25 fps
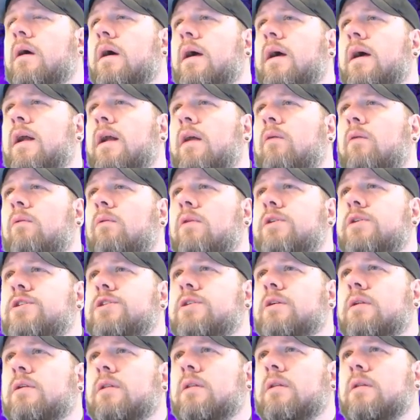And I want
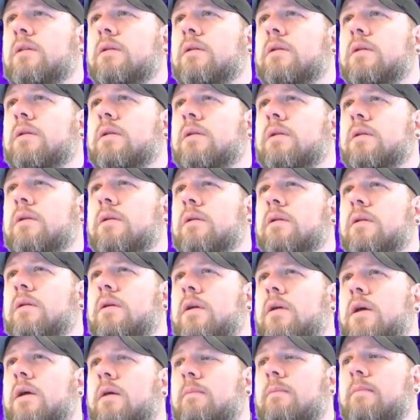you to
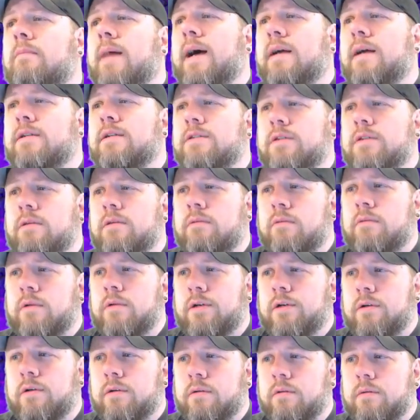come back to it when
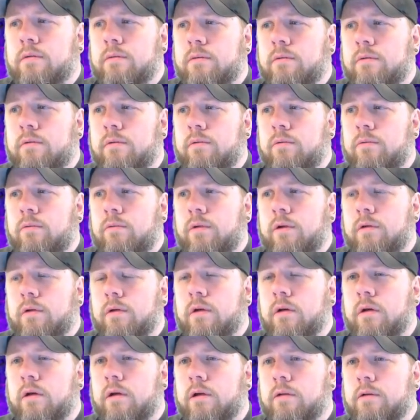you're
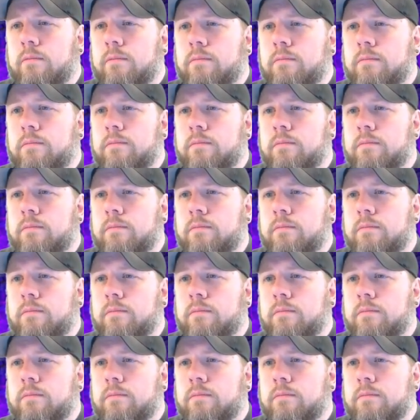done.